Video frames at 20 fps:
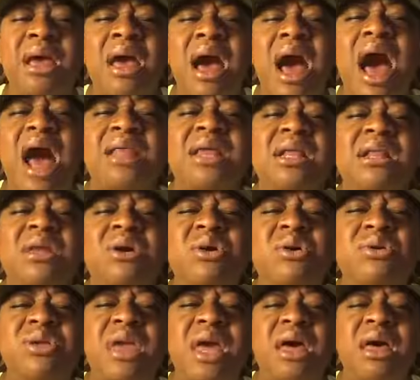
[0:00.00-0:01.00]

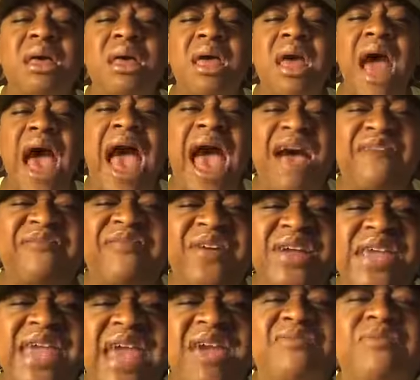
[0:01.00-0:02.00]
Hallelujah. I
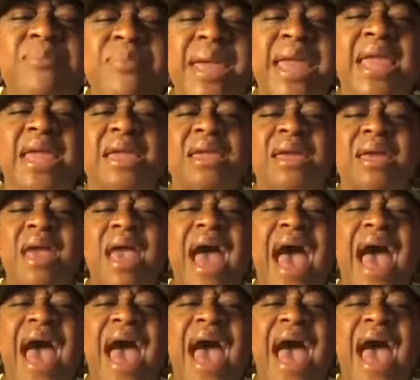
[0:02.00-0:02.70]
forgive me.